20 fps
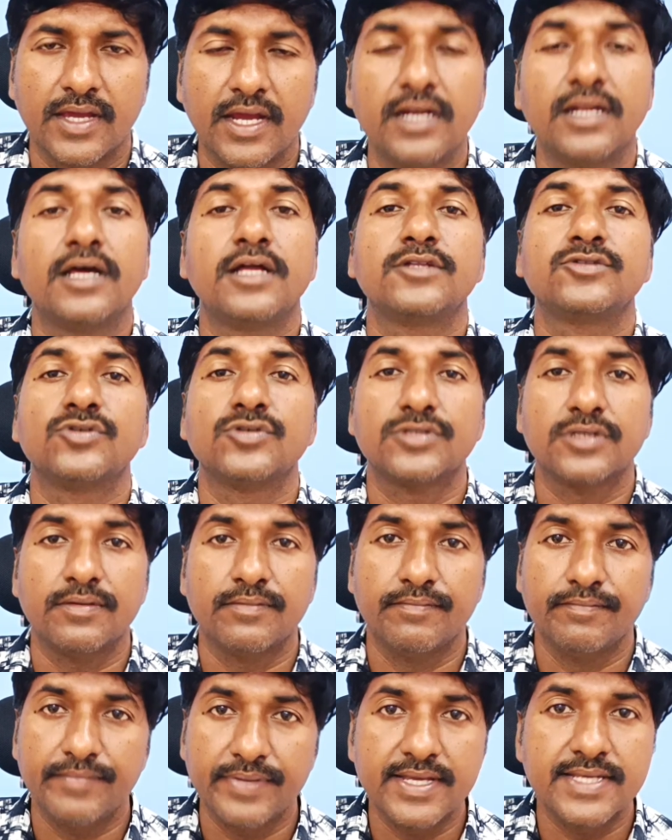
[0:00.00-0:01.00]
And also
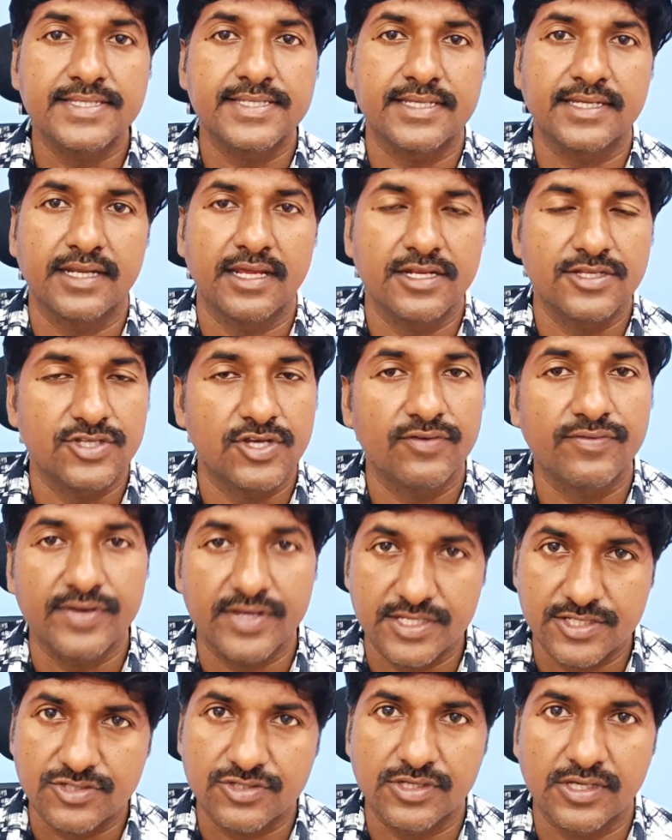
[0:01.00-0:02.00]
some basic knowledge of
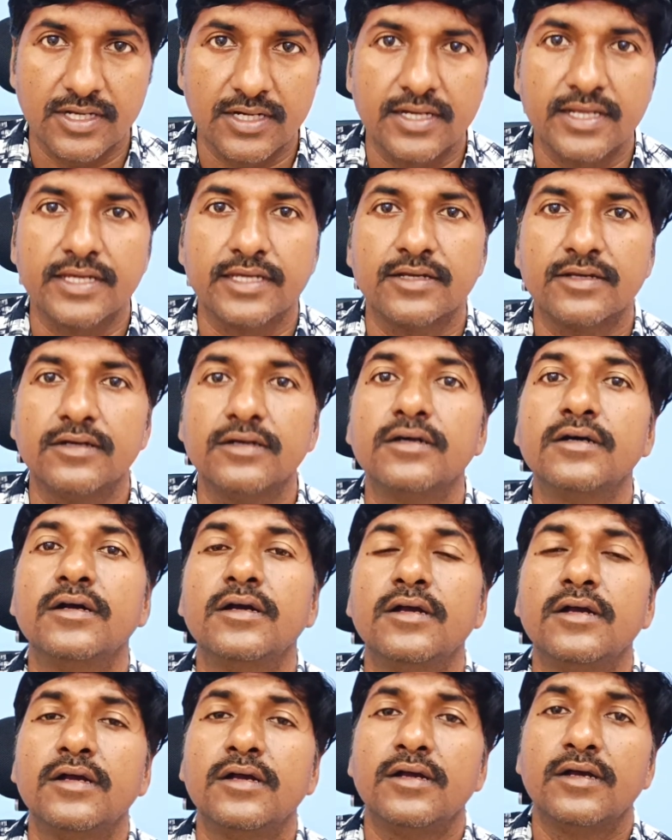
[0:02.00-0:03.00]
SQL
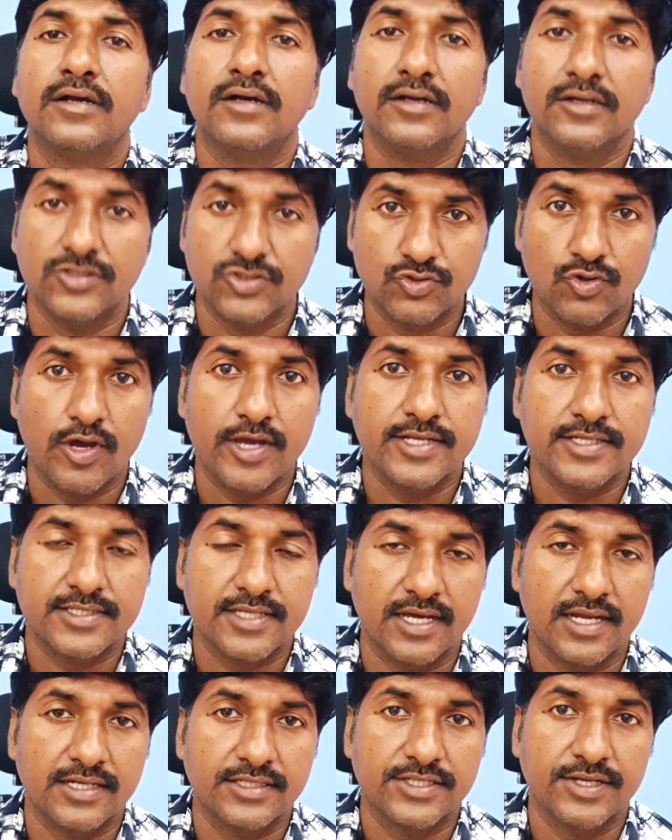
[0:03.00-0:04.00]
like
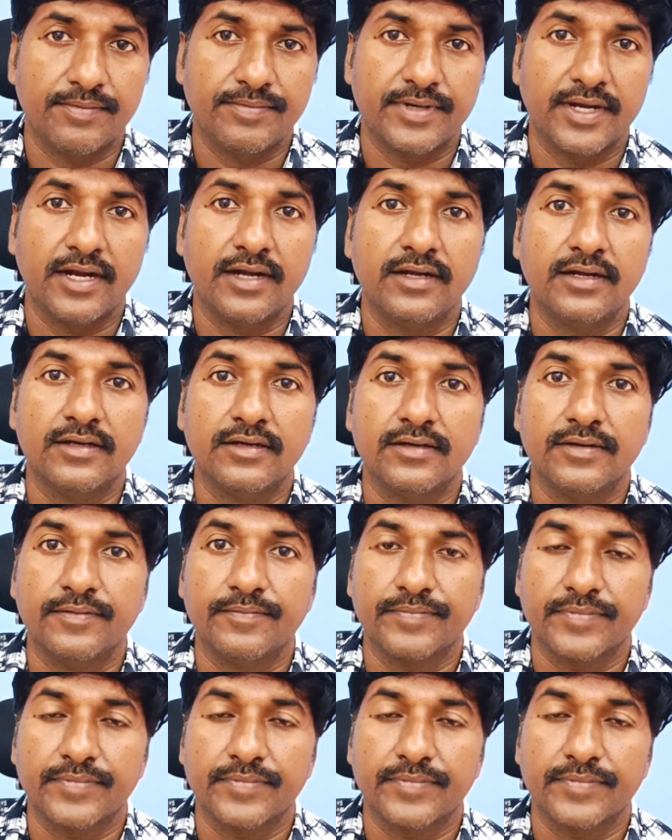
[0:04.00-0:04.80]
joins concept and